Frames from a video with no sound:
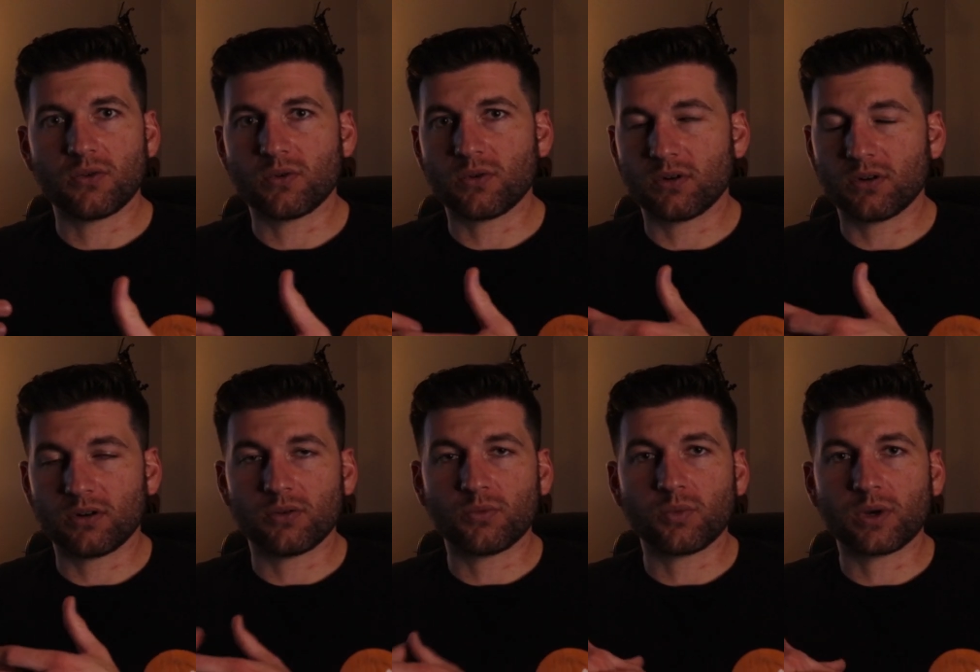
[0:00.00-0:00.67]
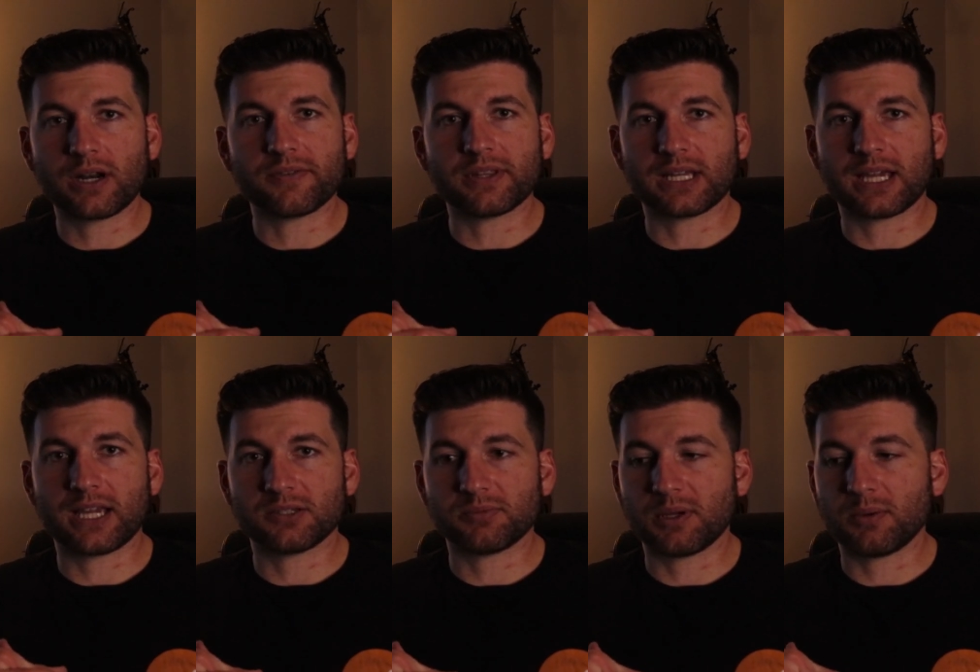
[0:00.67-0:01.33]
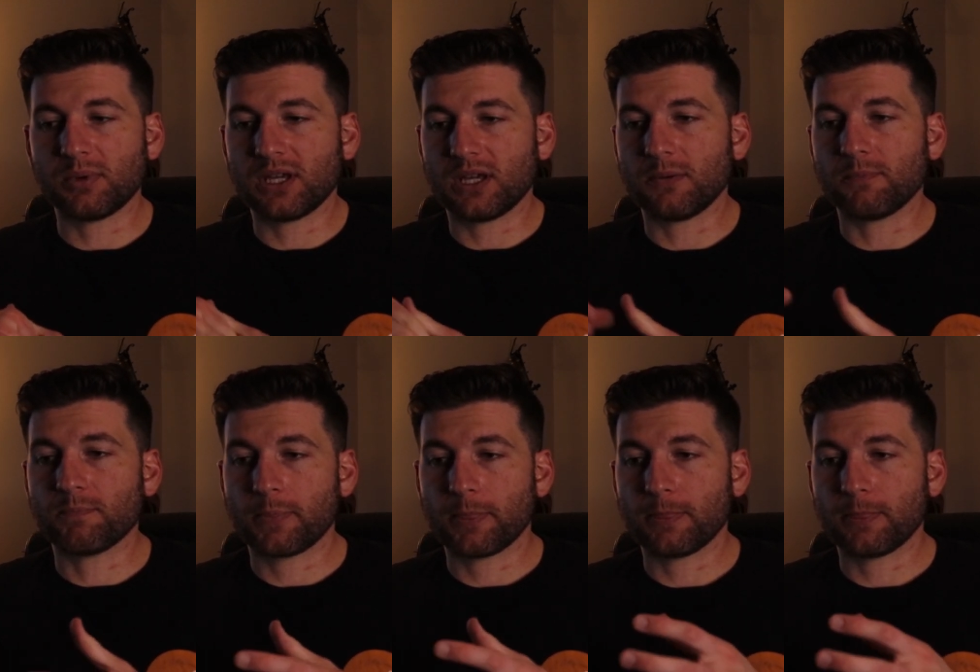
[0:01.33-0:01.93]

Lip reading: or whatever the case may be.